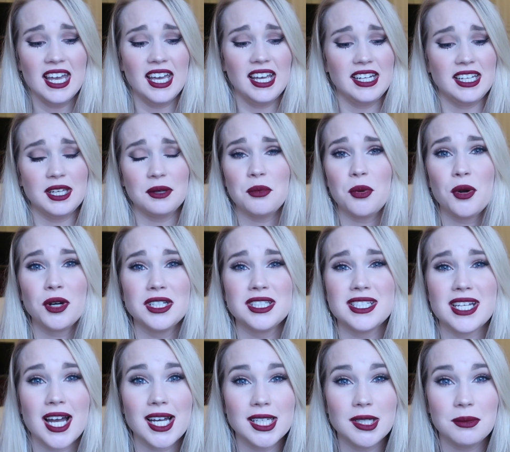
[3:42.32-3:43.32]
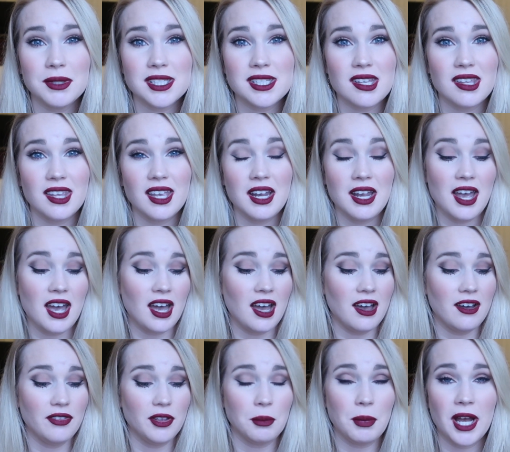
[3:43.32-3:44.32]
any important documents that they
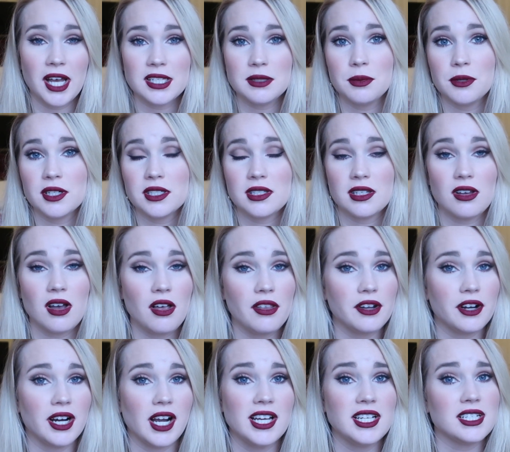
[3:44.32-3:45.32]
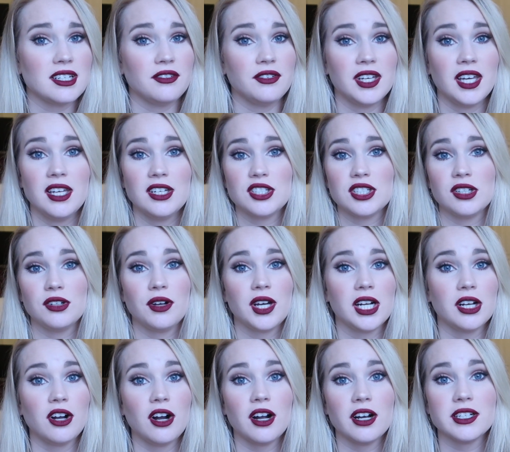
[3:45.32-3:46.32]
have, their passports, all their identification,
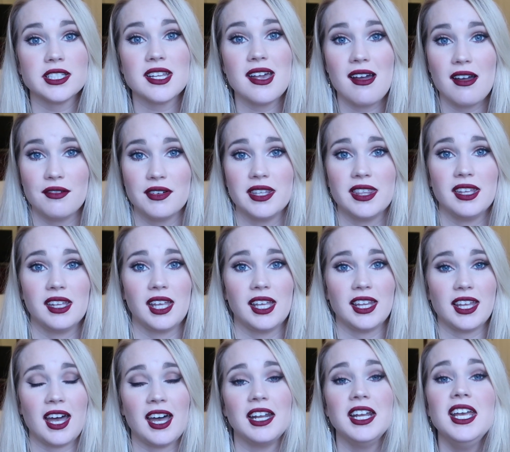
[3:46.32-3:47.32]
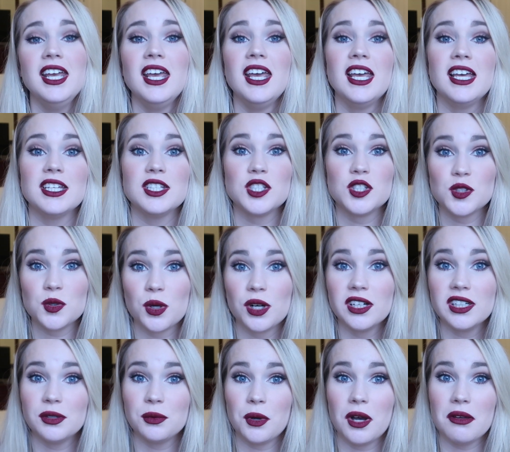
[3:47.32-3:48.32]
credit cards, everything like that is
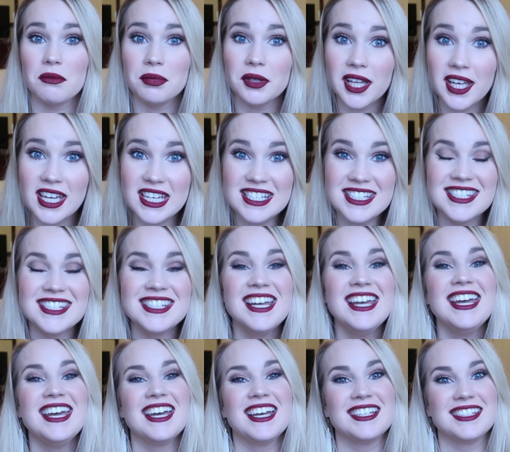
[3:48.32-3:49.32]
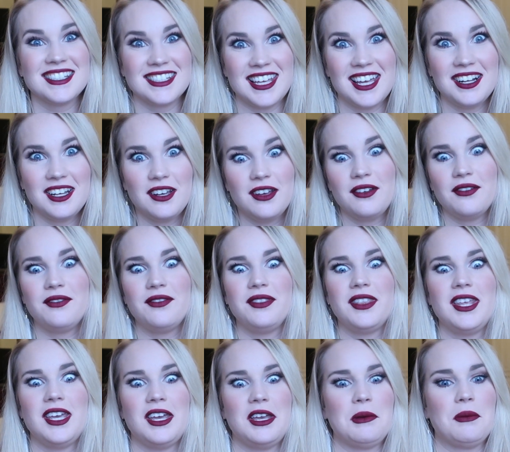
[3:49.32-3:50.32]
stored in one place instead of
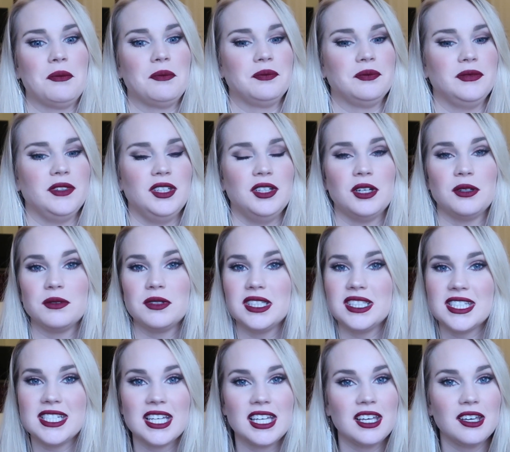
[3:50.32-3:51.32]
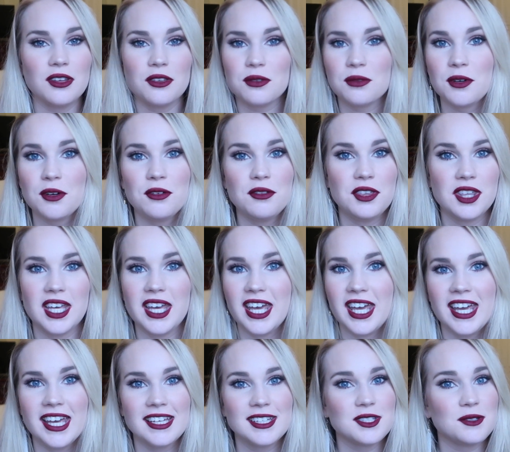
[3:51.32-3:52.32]
them, you know, digging through
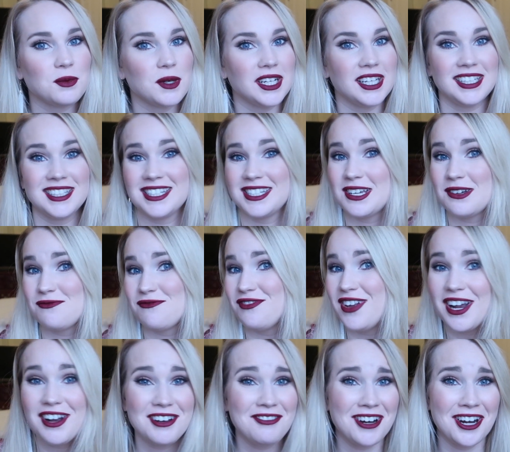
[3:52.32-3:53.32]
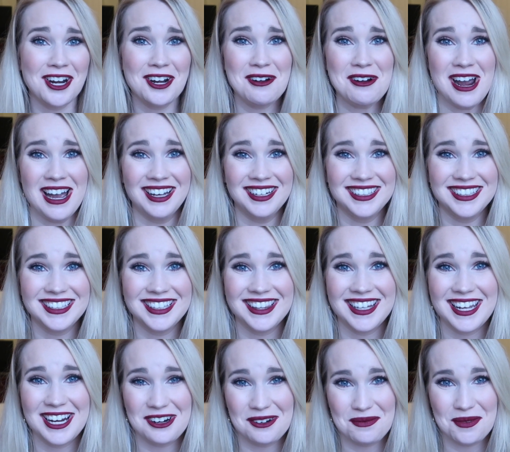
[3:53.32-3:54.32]
things when it's very, very crowded in
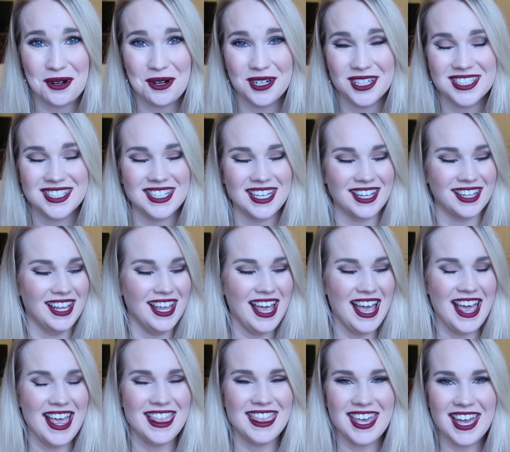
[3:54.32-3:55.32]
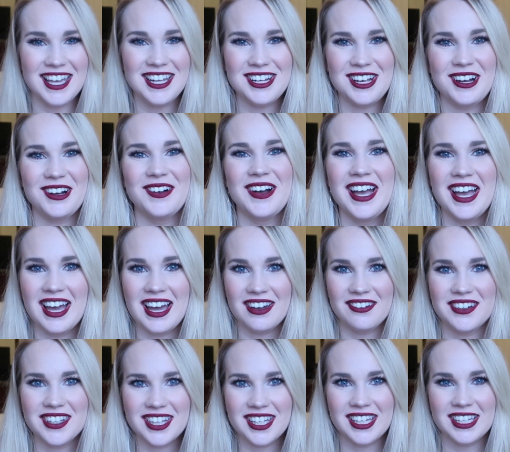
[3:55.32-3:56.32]
the airports. That they know
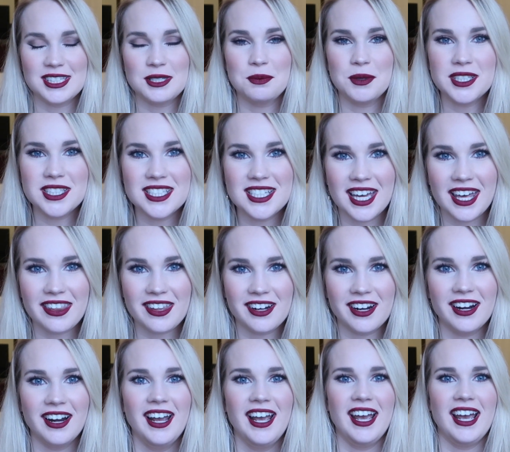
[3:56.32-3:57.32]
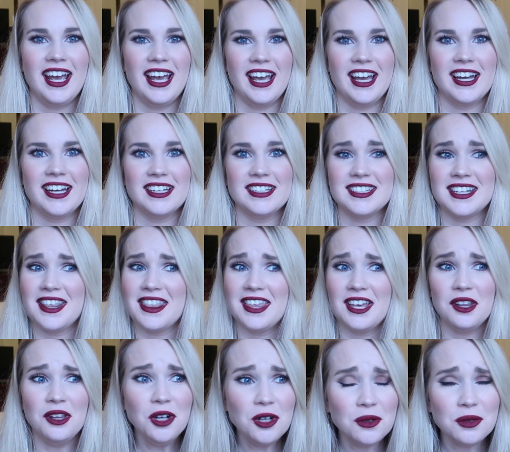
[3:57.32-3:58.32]
everything is put together, and
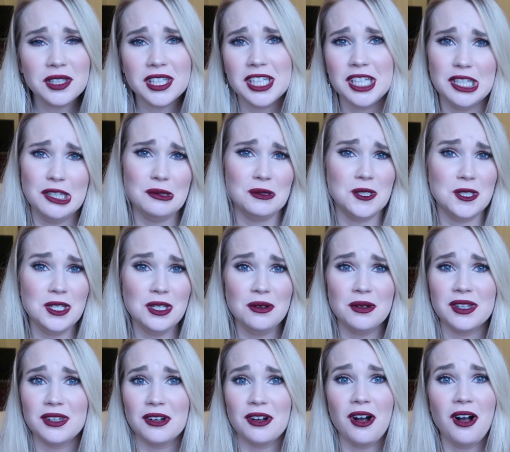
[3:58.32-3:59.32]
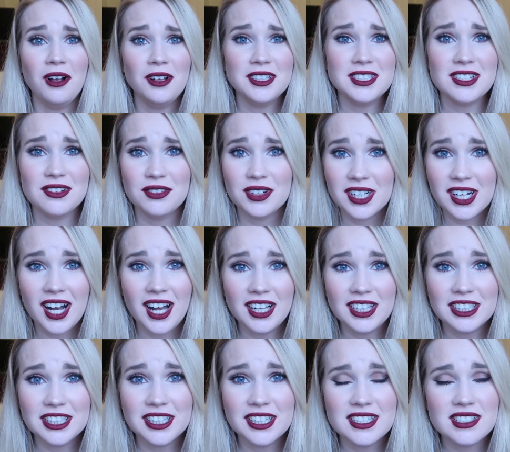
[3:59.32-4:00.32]
they look really cute too, and they're all in different
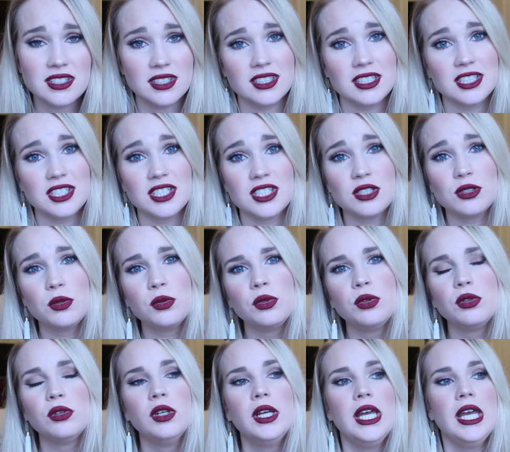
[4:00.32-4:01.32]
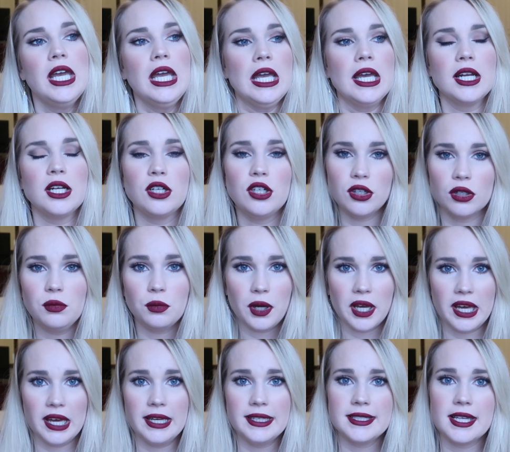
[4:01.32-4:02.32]
colors, and it's just cool and a good
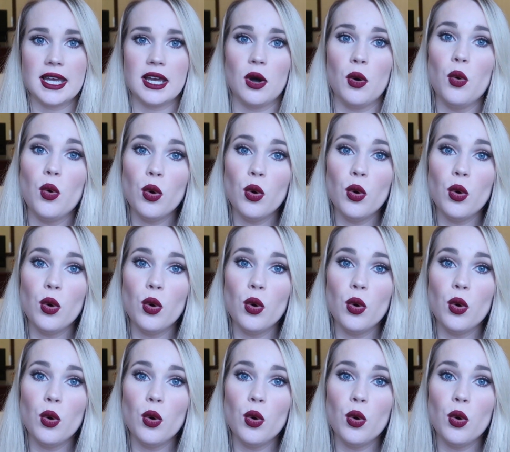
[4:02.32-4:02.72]
way to